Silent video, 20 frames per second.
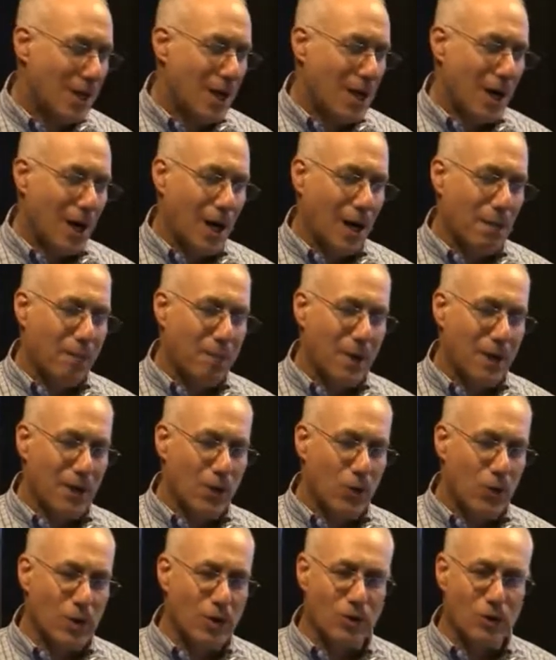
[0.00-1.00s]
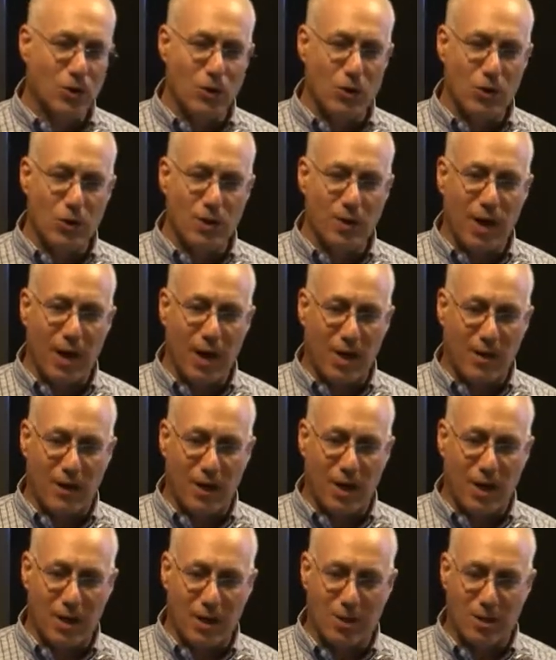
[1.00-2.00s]
Uh, but in order to do that, the
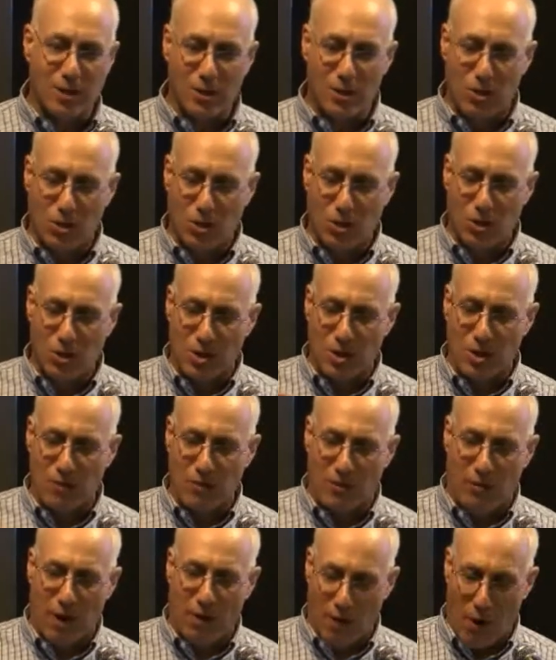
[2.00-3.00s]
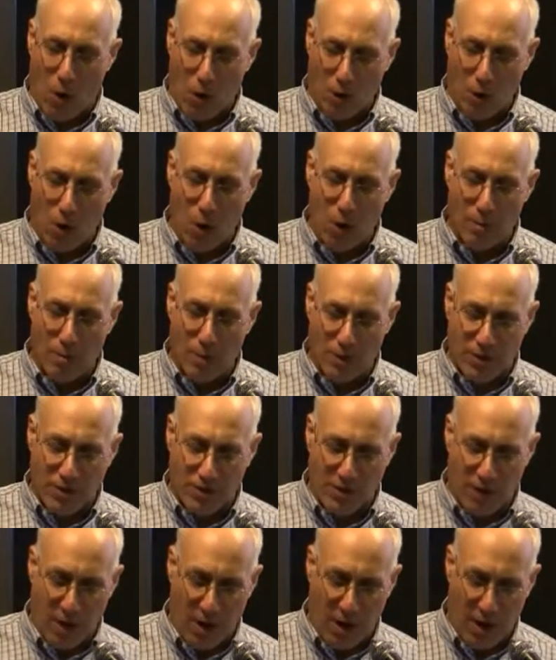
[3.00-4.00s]
Constitution of Oklahoma
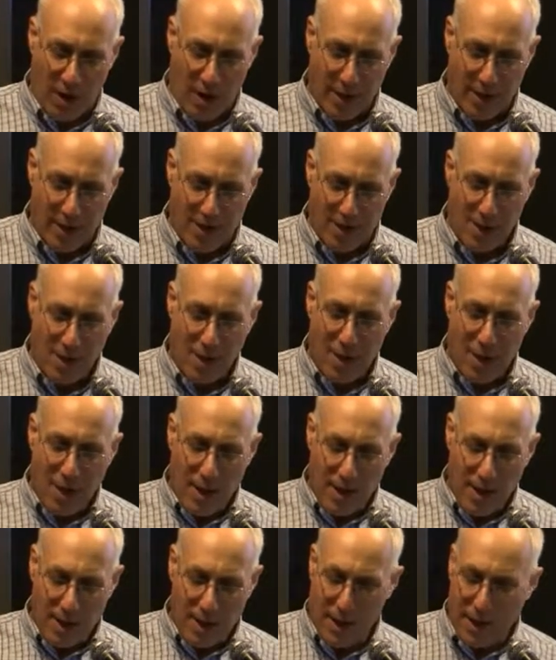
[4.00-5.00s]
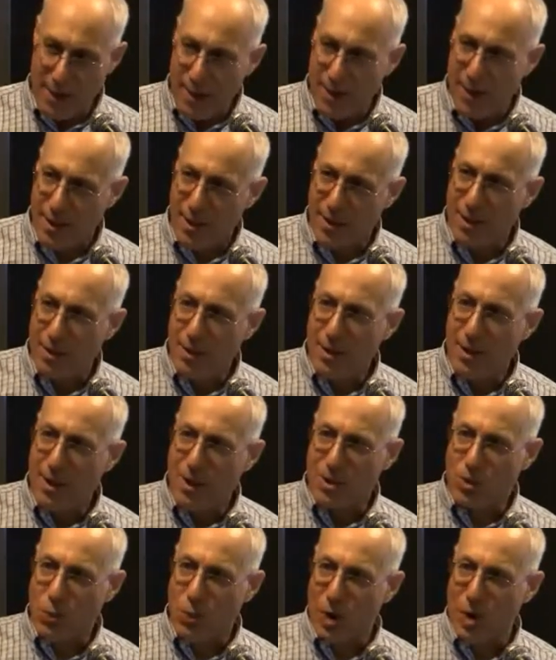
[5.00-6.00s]
defined an Indian
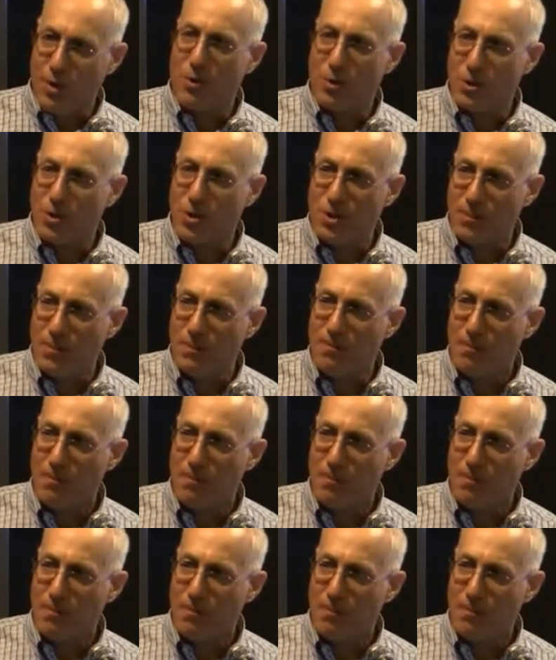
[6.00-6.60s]
as a white person.